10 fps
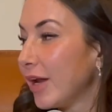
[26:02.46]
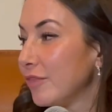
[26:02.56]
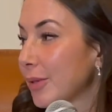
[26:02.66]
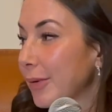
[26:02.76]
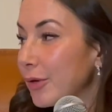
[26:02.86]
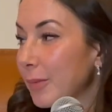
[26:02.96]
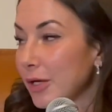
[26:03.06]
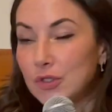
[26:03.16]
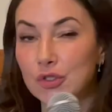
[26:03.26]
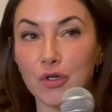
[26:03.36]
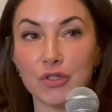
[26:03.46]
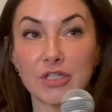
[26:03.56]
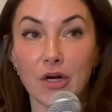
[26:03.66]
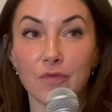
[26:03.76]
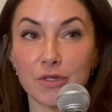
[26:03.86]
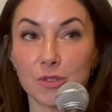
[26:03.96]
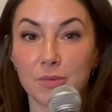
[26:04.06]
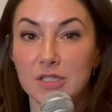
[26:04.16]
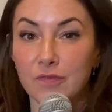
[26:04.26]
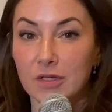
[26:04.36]
every time I go to Massachusetts or Centerville
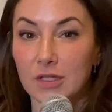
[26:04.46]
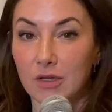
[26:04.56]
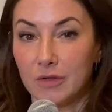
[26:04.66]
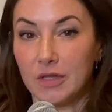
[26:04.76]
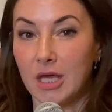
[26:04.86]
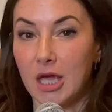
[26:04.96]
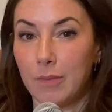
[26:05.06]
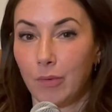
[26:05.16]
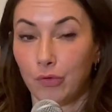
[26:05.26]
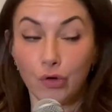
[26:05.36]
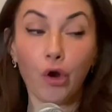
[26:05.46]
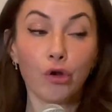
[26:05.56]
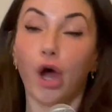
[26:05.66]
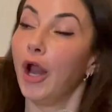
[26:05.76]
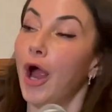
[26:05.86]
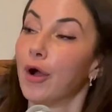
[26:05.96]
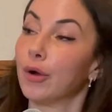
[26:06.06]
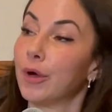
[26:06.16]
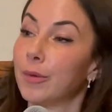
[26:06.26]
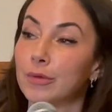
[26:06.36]
specifically or the Cape, people are like, do you got
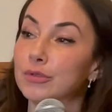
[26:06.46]
heroin? People